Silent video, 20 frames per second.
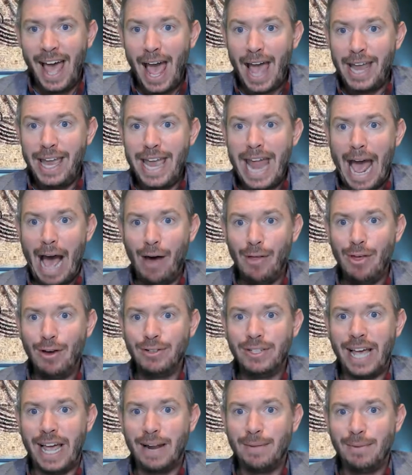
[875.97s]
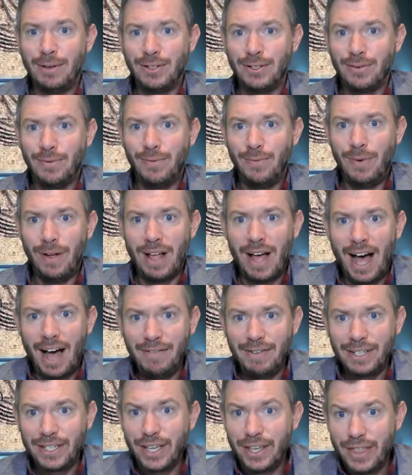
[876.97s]
And now those animals, well,
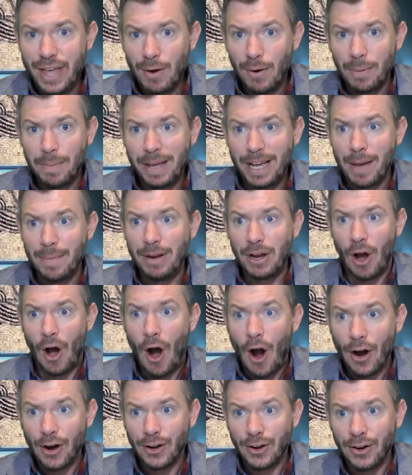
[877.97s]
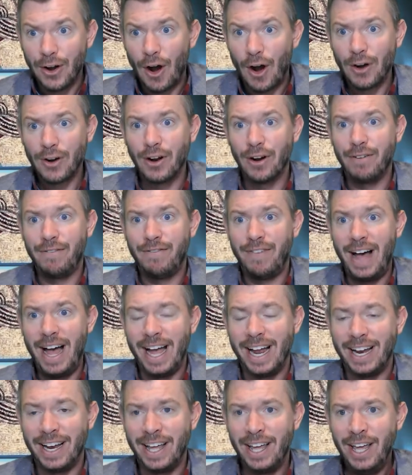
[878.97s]
obviously they were becoming harder and harder to
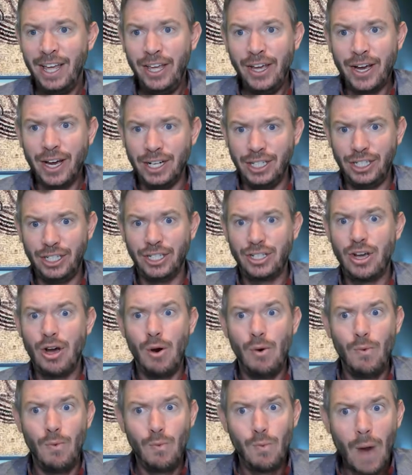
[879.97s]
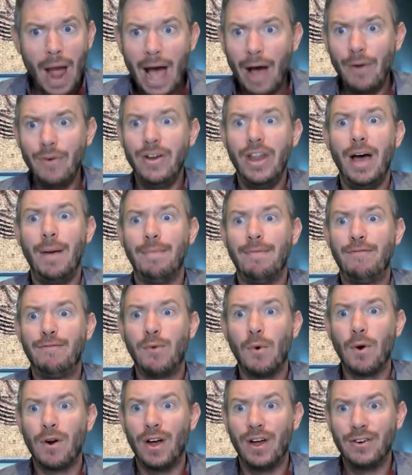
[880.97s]
find. You couldn't just go round up
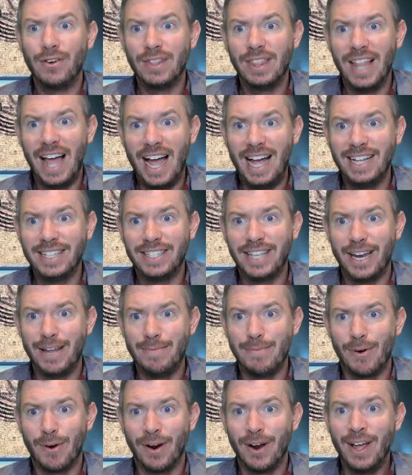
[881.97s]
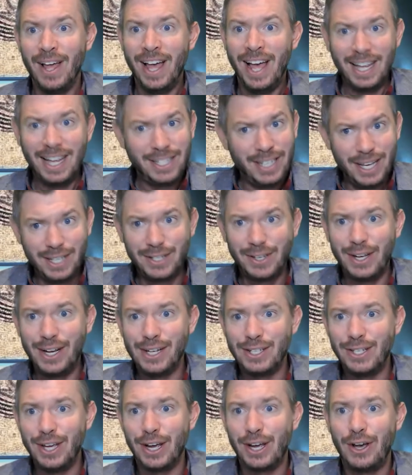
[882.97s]
400 lions anymore as easily
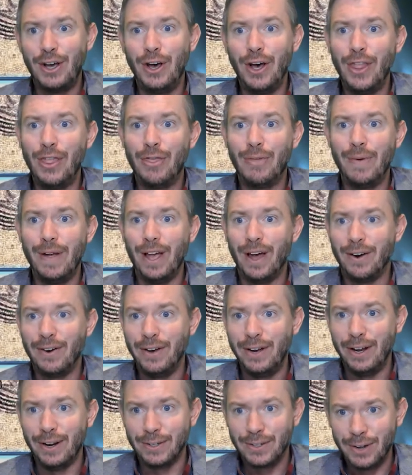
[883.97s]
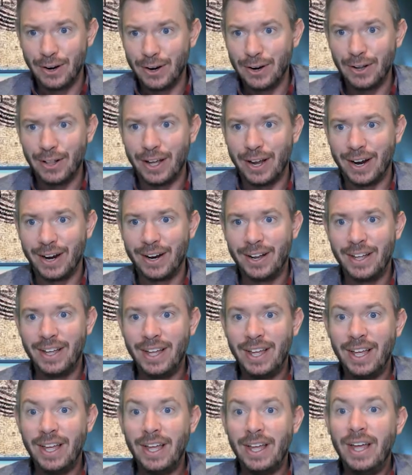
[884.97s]
as you could 300 years earlier.
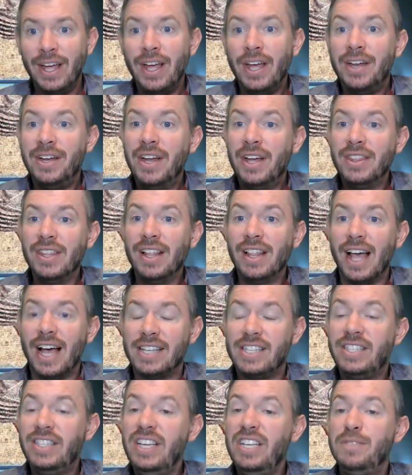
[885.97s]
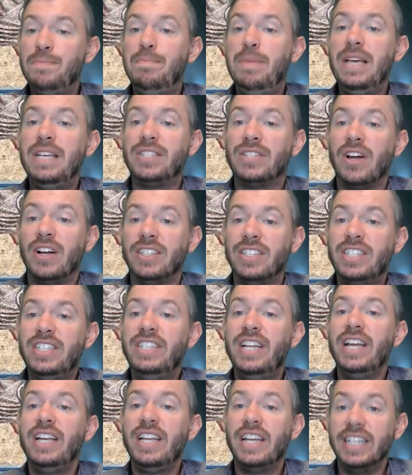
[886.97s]
Nonetheless, these beast hunts
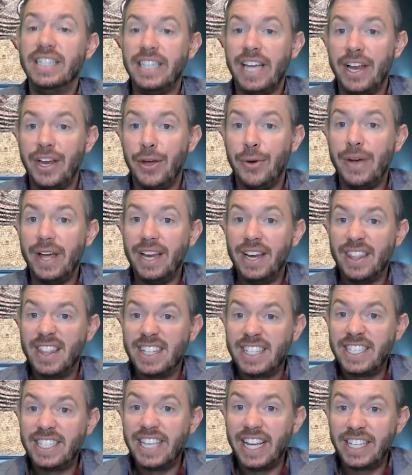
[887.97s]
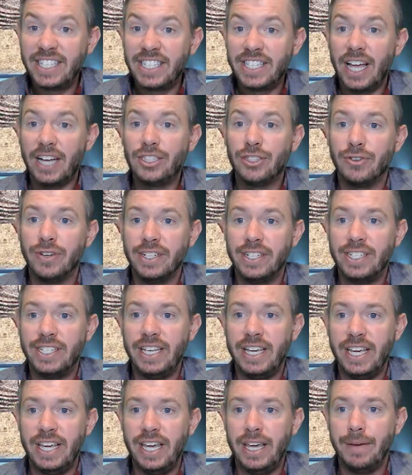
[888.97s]
did continue into the 6th century
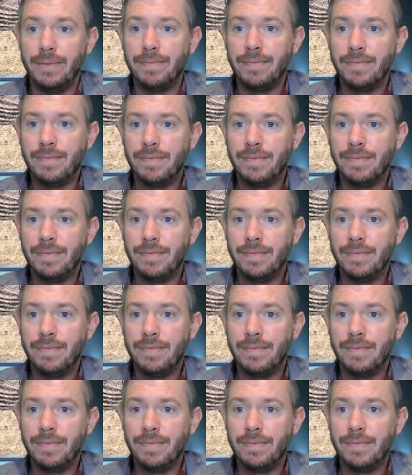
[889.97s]
CE.